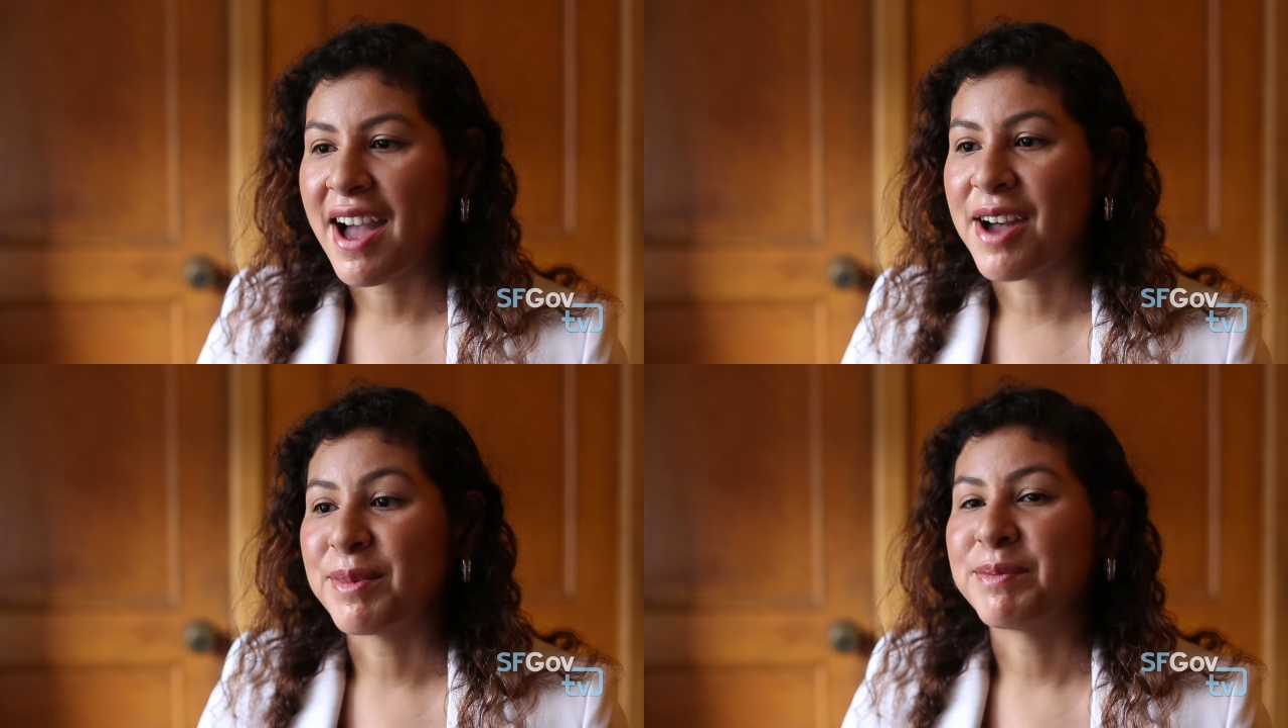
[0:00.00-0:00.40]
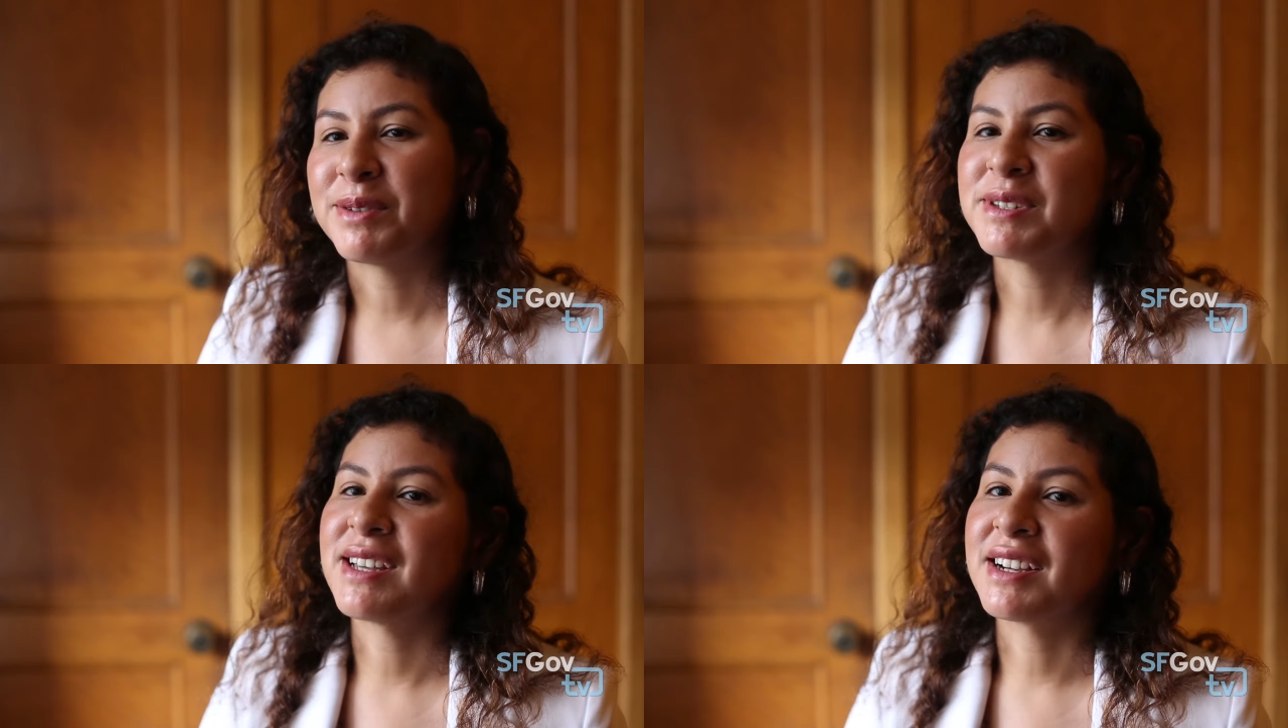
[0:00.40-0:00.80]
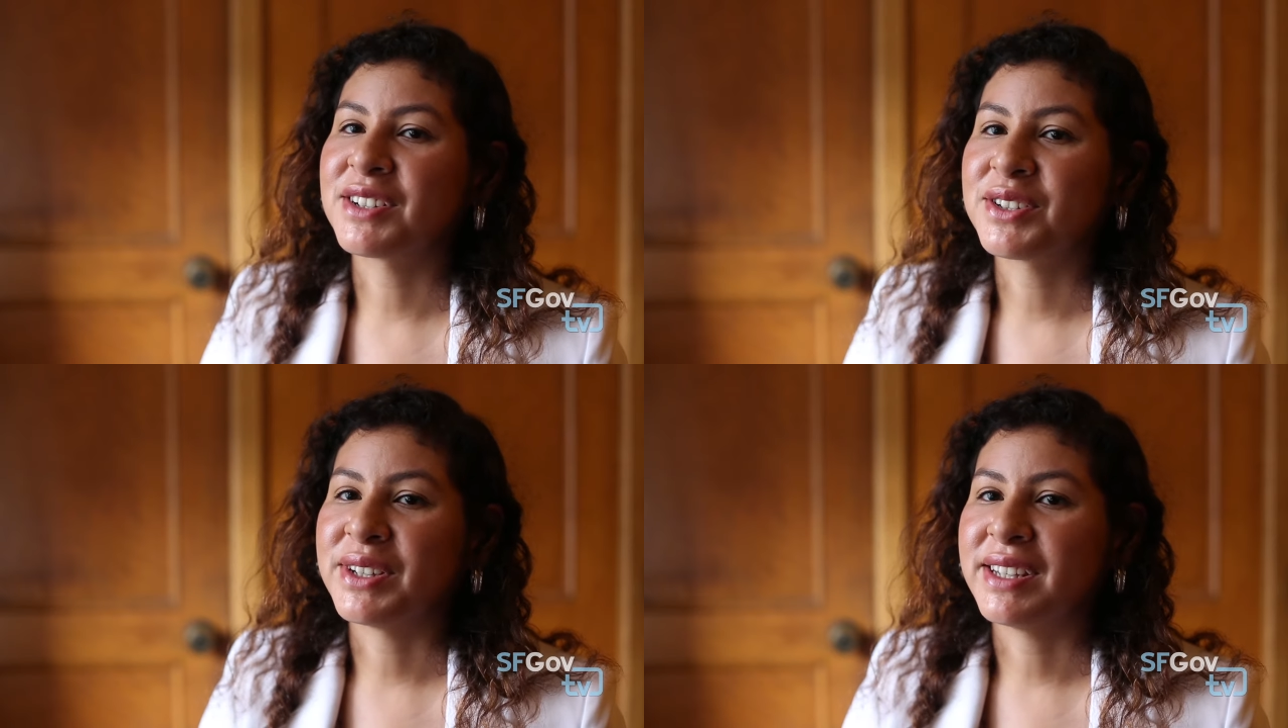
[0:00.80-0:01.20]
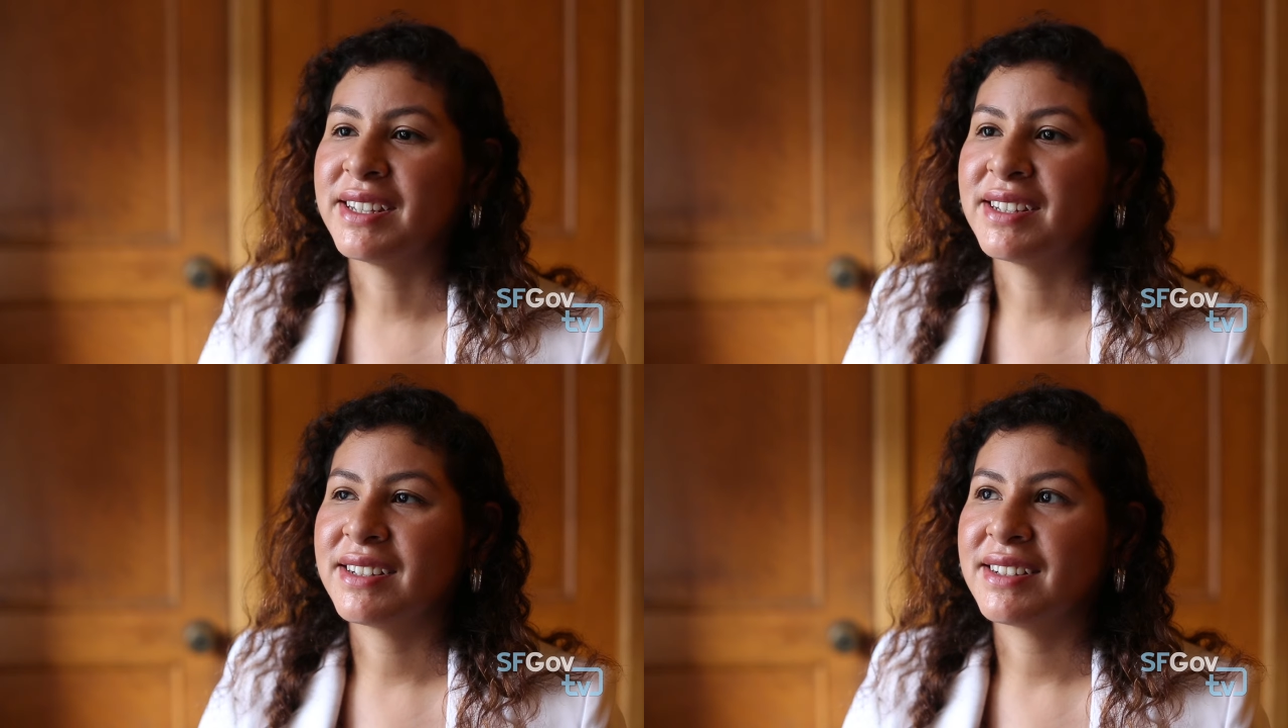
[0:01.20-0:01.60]
Um, my mom was
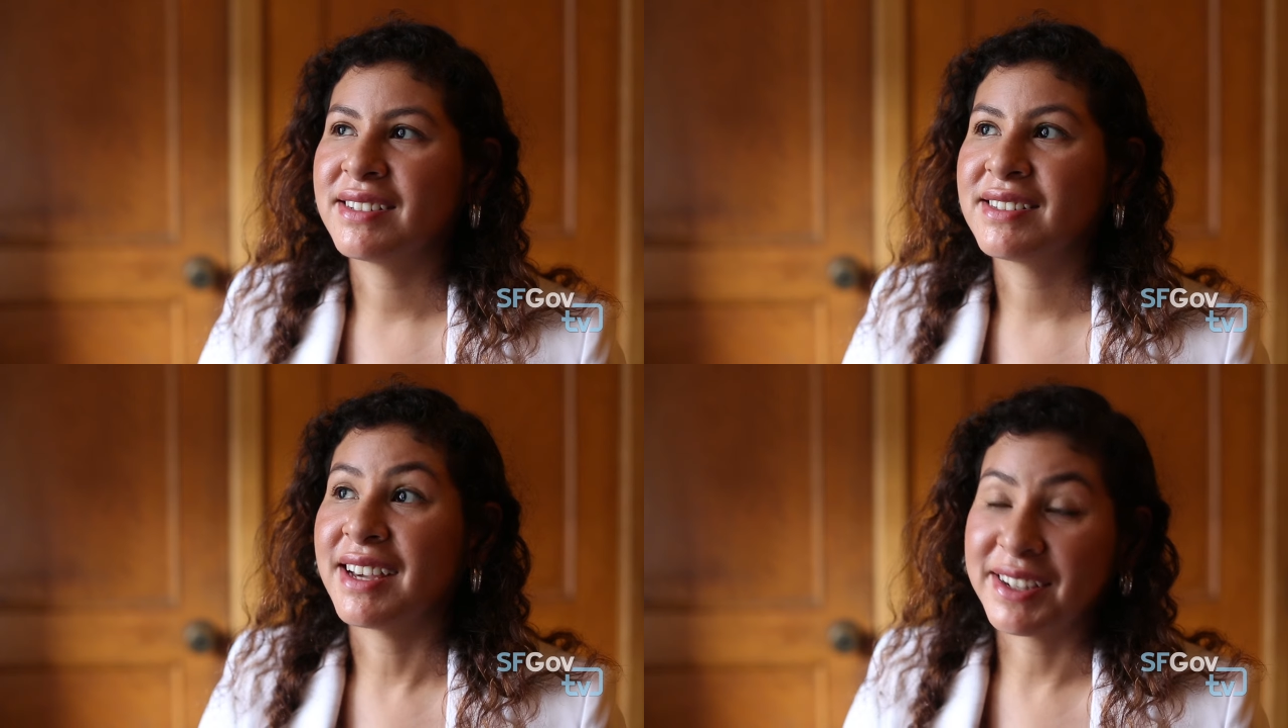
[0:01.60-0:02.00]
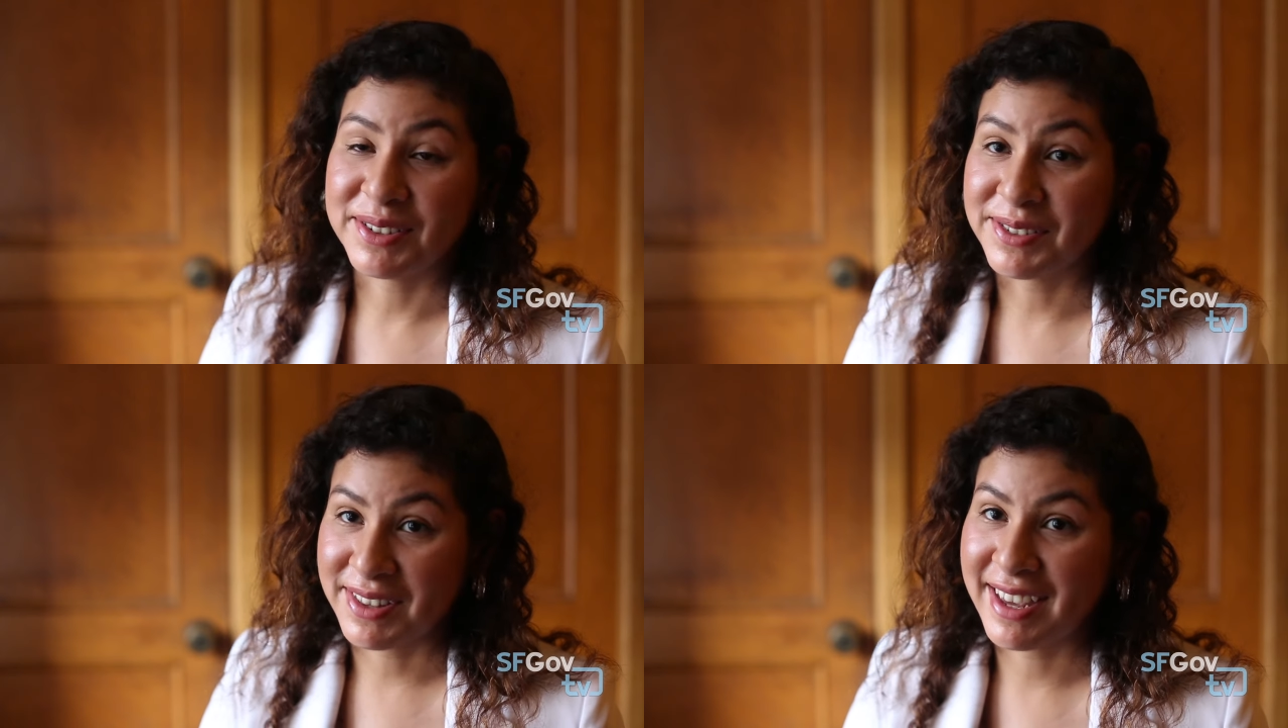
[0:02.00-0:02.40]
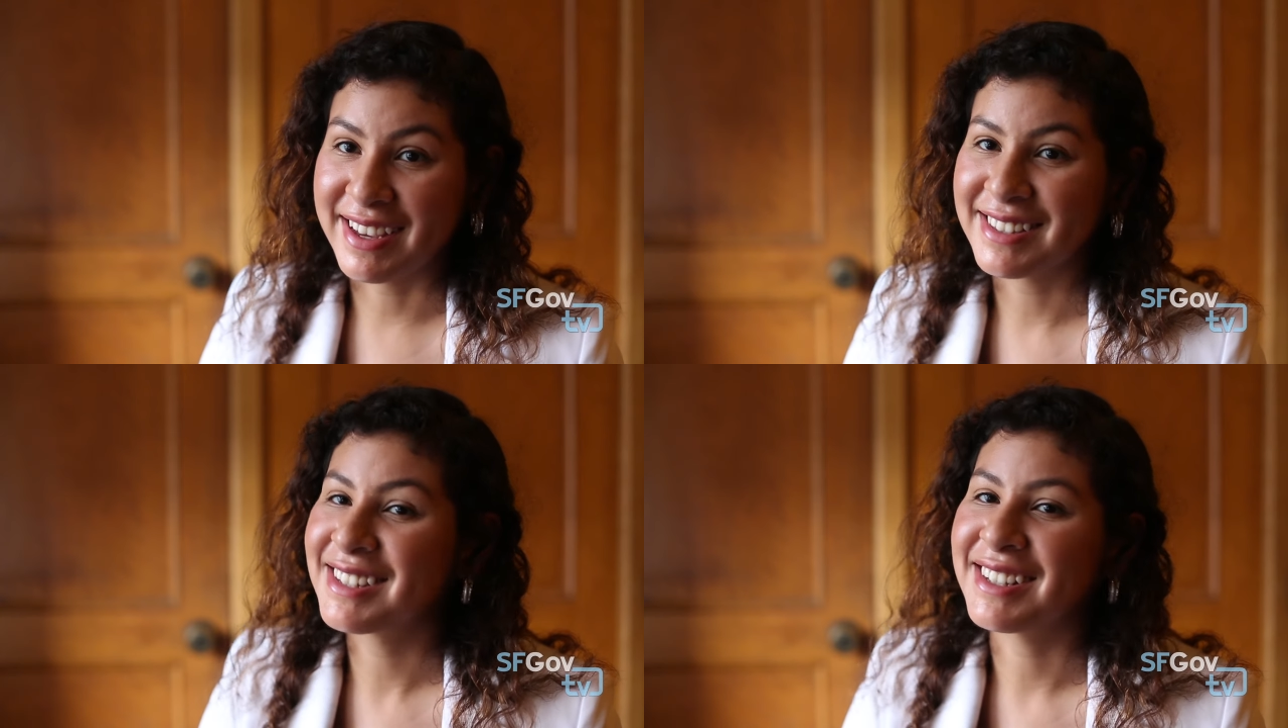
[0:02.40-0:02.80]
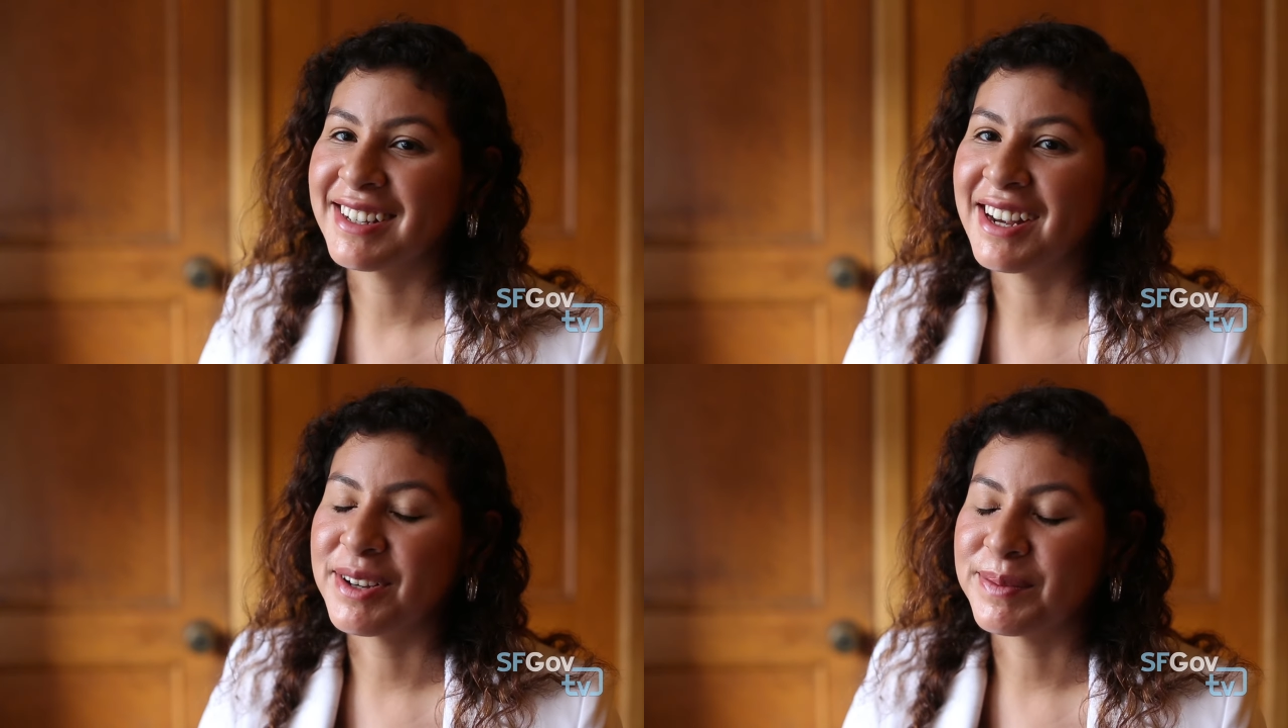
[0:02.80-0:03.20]
actually diagnosed with
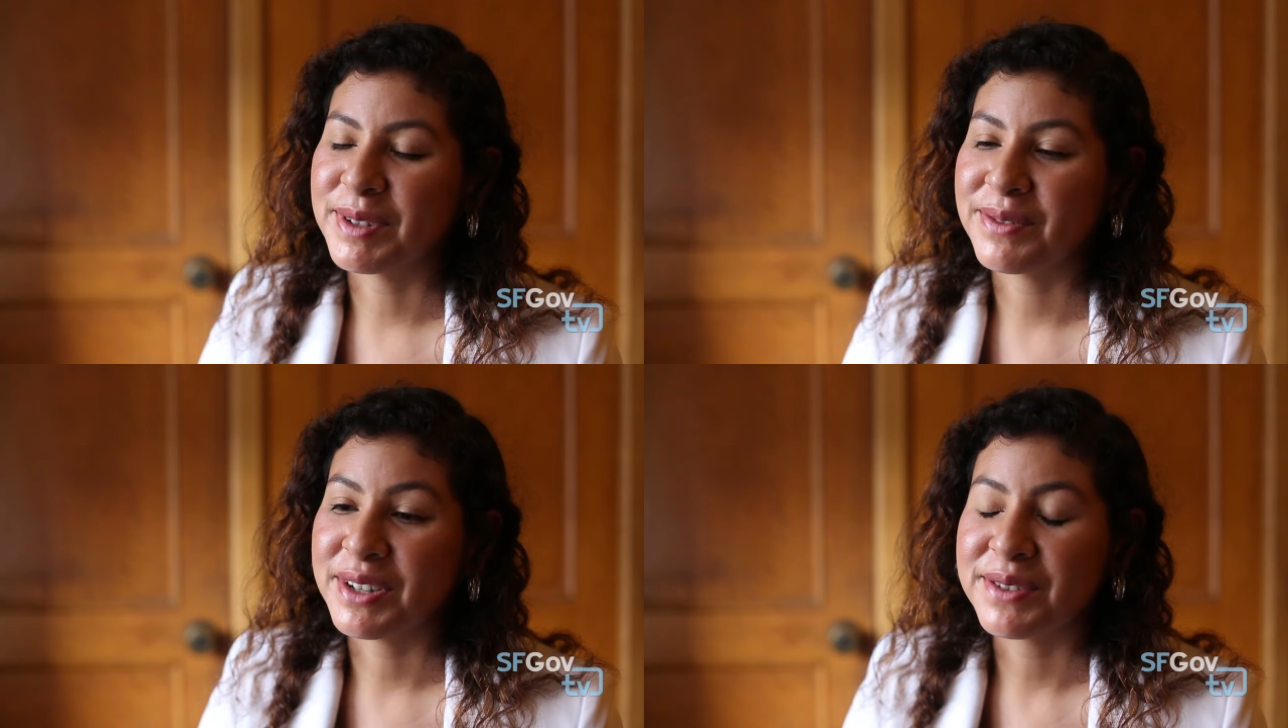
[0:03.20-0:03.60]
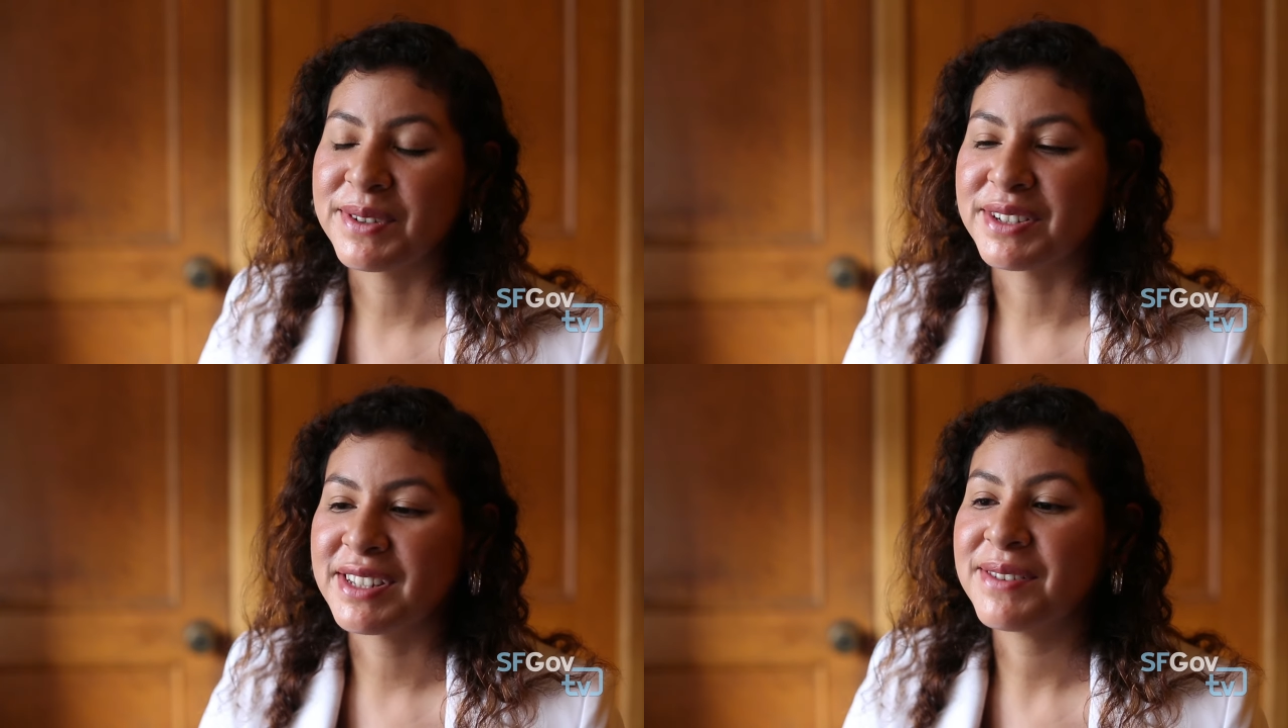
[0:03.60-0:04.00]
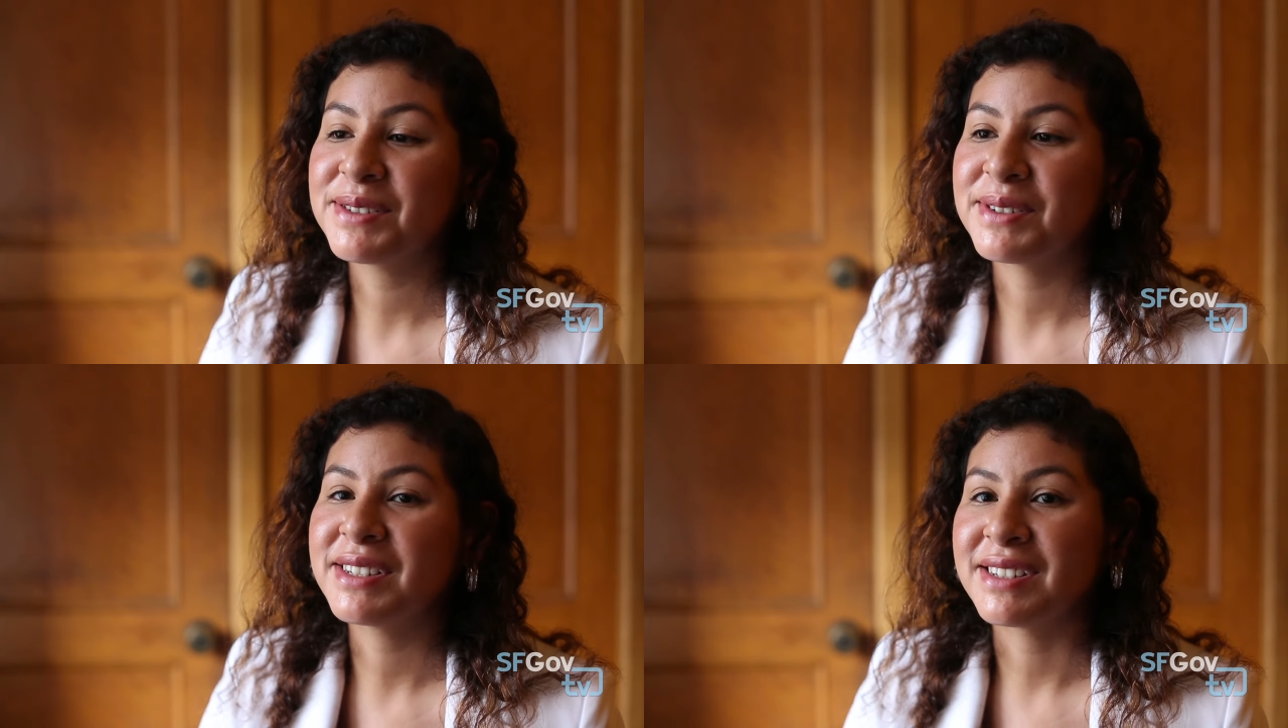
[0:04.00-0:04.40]
cancer uh, my freshman year, so that was really